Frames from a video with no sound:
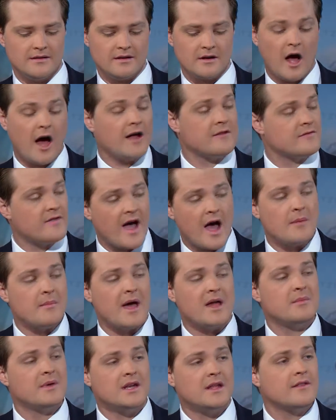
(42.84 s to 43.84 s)
confab,
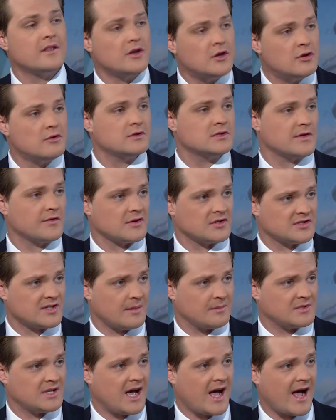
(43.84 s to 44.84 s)
had been in the news for
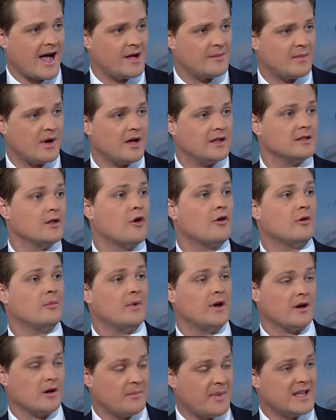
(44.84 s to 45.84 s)
some time.
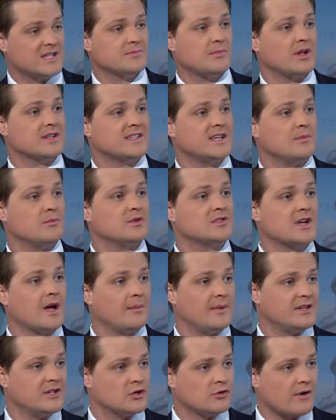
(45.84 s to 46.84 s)
A baseball team was
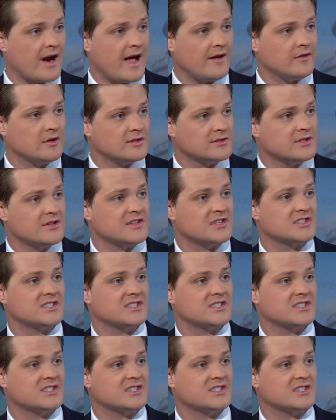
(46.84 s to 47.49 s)
coming to travel to the